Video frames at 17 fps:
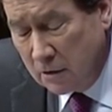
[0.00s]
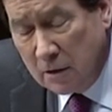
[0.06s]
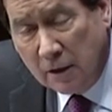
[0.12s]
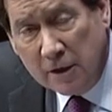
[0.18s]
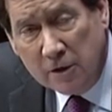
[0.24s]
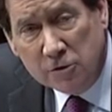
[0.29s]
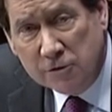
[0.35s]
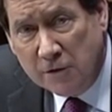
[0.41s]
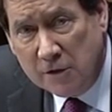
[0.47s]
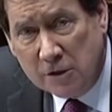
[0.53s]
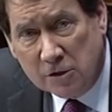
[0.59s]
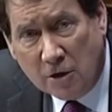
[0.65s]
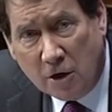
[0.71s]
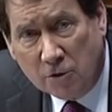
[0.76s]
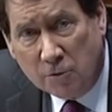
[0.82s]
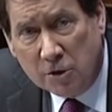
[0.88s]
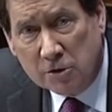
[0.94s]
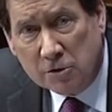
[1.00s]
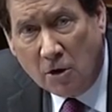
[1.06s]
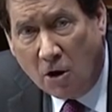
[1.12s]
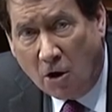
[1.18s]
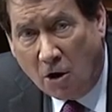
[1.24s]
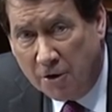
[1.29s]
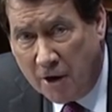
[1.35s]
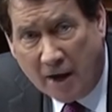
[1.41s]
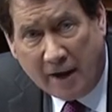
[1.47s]
The leaders of these countries
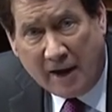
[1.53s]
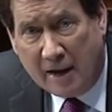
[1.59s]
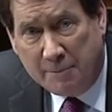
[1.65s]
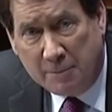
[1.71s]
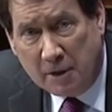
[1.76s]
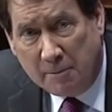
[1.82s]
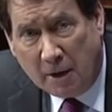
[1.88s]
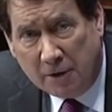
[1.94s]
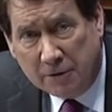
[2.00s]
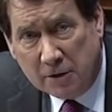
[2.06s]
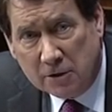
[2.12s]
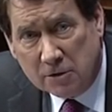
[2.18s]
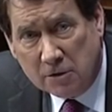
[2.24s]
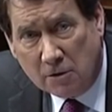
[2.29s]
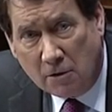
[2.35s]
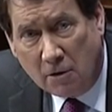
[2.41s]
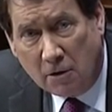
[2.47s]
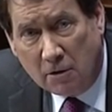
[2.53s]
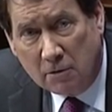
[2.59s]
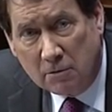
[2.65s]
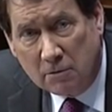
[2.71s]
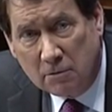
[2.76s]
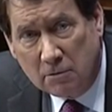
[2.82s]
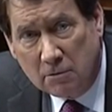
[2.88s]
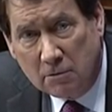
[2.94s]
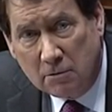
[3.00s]
are not happy about this at all.
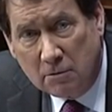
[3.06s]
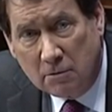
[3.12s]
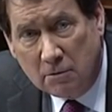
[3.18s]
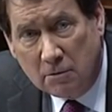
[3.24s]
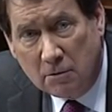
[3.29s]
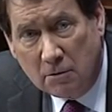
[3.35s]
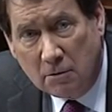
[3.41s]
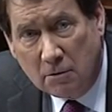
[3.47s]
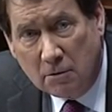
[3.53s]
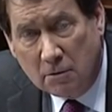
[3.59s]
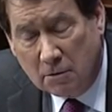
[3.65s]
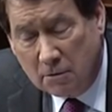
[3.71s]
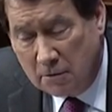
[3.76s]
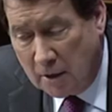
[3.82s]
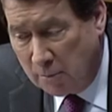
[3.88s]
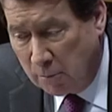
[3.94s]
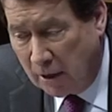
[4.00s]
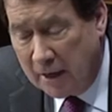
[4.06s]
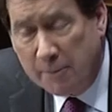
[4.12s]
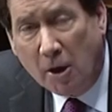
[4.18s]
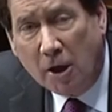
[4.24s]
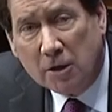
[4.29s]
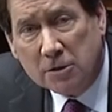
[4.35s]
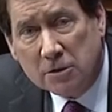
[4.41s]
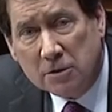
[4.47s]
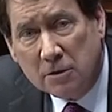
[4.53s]
They blame
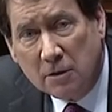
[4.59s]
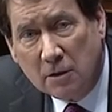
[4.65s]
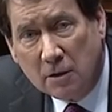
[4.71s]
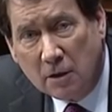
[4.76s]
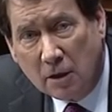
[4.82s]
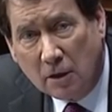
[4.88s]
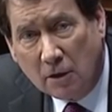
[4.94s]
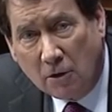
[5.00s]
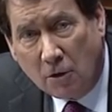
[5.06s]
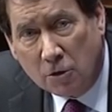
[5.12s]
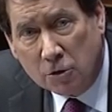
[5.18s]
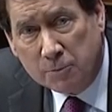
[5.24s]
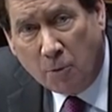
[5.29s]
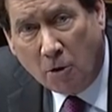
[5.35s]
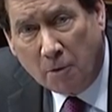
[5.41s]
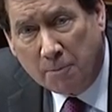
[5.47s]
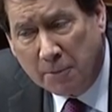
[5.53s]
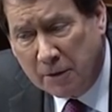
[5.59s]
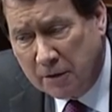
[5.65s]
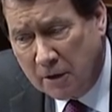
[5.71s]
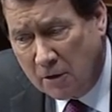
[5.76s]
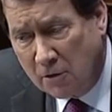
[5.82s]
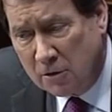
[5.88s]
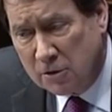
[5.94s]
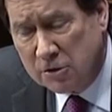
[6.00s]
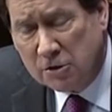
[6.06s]
us in large part, but
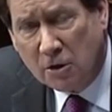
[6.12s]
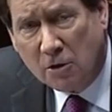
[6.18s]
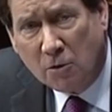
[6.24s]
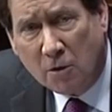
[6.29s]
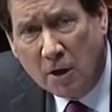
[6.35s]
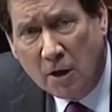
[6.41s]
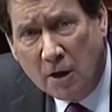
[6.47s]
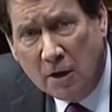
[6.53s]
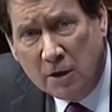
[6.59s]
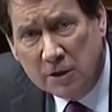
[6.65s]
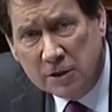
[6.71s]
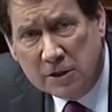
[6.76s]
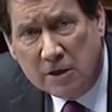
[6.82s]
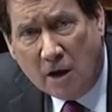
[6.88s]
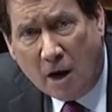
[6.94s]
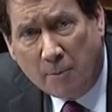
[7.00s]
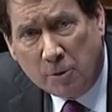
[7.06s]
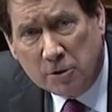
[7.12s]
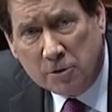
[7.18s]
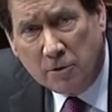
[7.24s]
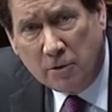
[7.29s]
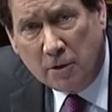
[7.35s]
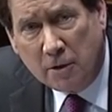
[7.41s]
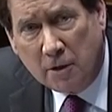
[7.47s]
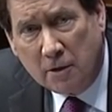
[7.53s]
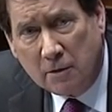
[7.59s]
they also see
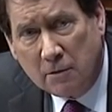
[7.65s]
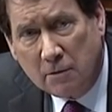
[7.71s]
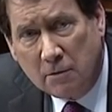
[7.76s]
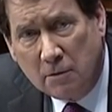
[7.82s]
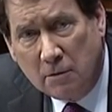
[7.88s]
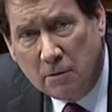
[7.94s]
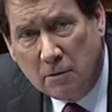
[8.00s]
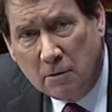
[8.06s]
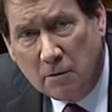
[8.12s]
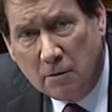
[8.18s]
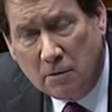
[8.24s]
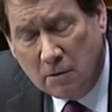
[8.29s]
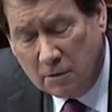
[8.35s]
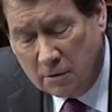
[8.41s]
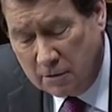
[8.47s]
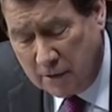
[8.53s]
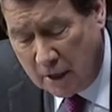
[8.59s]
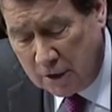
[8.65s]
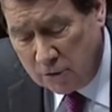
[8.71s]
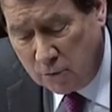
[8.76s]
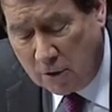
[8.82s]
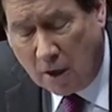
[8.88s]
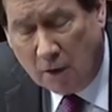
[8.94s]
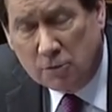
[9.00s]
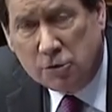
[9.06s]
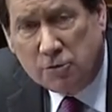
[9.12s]
opportunity. That's
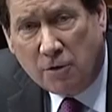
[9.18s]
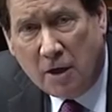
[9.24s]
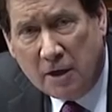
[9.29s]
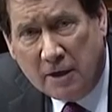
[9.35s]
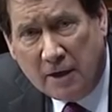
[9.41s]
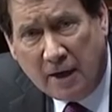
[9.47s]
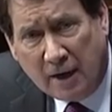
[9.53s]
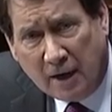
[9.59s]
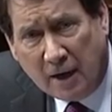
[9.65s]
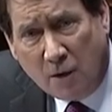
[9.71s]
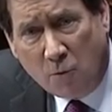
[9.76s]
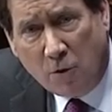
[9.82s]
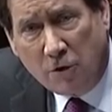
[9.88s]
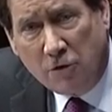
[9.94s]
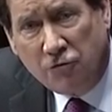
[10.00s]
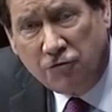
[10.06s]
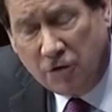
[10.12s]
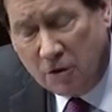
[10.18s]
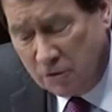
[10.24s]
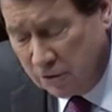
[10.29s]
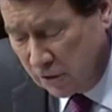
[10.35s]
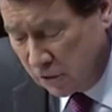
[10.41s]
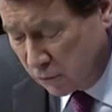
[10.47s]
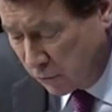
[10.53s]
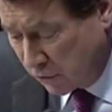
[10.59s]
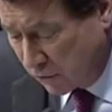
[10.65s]
what I was trying to get at, and I want to share
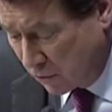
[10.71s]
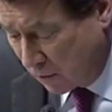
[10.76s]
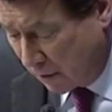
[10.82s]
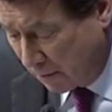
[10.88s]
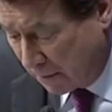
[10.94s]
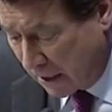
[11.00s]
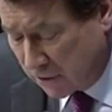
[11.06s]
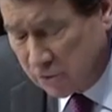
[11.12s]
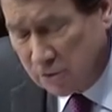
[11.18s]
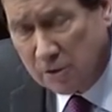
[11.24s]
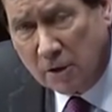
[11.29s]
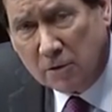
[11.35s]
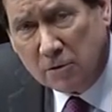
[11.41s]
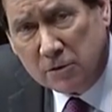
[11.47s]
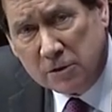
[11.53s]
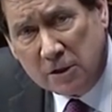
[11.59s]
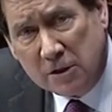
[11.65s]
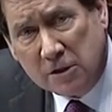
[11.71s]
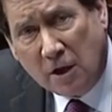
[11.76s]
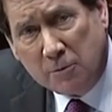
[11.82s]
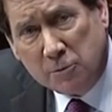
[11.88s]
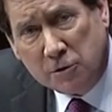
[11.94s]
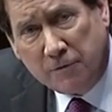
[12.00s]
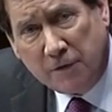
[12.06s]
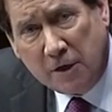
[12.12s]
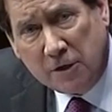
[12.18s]
these with you, Ambassador Nichols, these
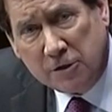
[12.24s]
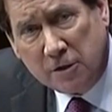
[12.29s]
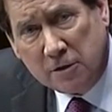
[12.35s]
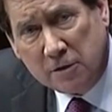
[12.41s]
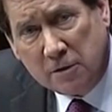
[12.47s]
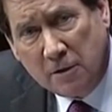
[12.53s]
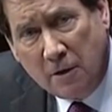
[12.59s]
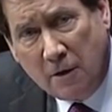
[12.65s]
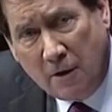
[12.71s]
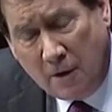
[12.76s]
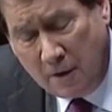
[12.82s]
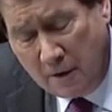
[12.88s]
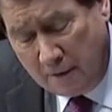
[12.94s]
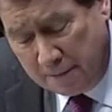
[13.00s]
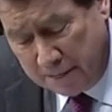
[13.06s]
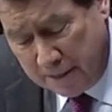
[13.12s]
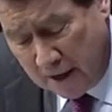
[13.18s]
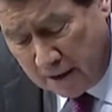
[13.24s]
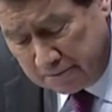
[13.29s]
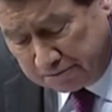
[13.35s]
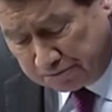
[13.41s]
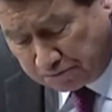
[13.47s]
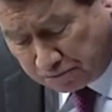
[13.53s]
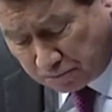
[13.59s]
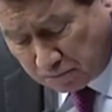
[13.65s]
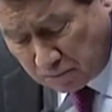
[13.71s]
observations,
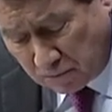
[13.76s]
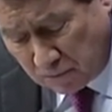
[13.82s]
that